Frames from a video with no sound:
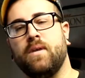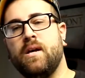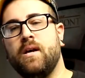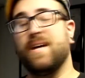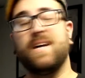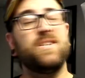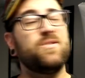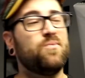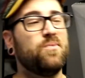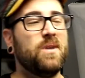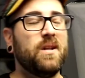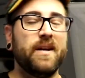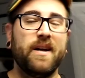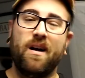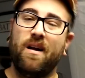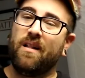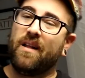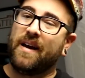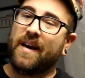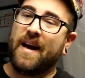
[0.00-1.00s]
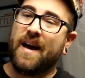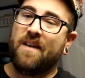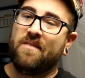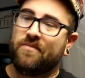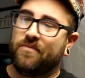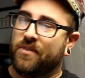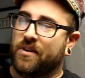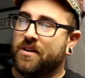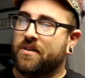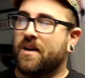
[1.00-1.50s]
That's really all I
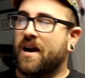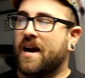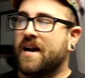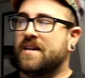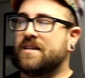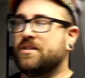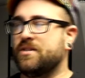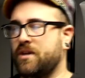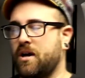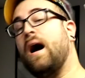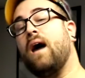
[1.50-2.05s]
have for you guys.